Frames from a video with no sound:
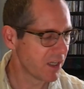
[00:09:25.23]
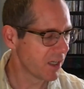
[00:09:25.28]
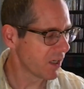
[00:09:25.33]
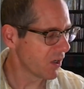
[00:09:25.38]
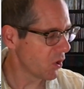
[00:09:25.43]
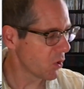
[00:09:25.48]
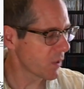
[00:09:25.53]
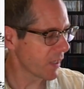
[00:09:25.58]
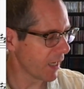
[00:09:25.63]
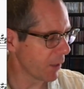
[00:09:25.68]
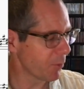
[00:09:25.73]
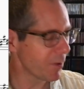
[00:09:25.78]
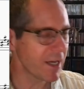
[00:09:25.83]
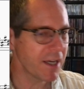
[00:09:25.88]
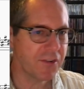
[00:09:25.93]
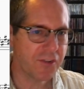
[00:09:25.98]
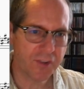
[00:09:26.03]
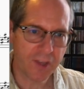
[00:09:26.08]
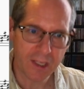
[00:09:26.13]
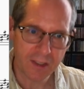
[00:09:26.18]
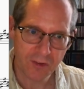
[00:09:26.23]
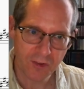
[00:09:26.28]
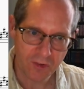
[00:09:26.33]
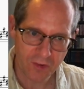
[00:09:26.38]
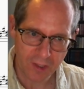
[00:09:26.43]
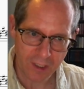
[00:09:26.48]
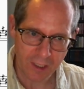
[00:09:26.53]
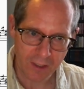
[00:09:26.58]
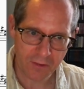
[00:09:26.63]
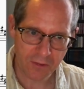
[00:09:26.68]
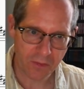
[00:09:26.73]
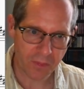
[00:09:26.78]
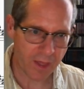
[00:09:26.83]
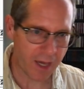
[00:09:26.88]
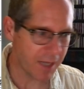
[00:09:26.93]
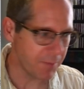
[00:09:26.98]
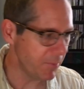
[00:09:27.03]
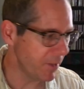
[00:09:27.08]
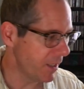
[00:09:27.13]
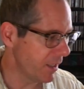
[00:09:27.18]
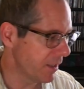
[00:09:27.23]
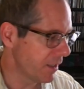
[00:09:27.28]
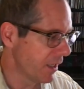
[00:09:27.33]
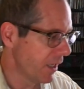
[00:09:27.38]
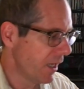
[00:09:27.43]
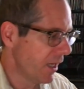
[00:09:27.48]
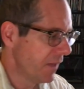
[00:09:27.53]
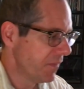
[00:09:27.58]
Okay, when I say sixth, I mean